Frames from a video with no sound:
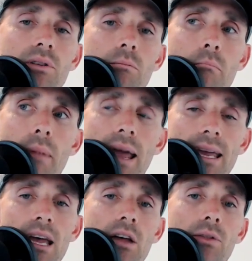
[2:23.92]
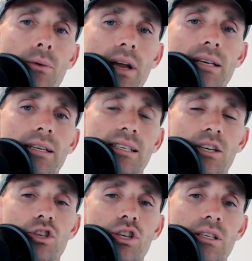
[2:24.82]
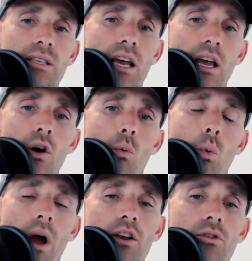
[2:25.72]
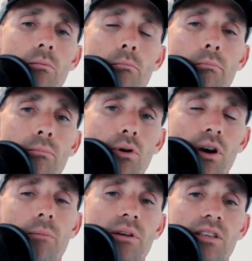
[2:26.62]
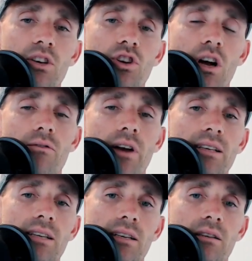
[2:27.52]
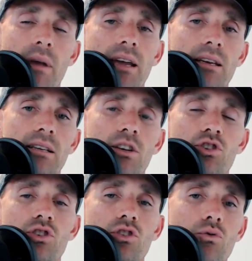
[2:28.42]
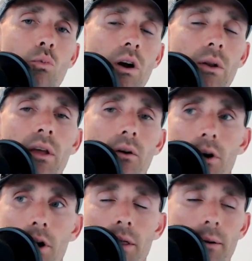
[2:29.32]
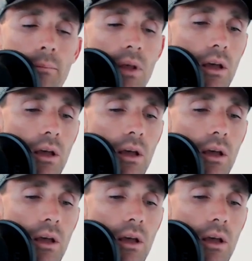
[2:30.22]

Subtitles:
to make the right decisions when you're put in a position on race day to make a decision to do one thing or another.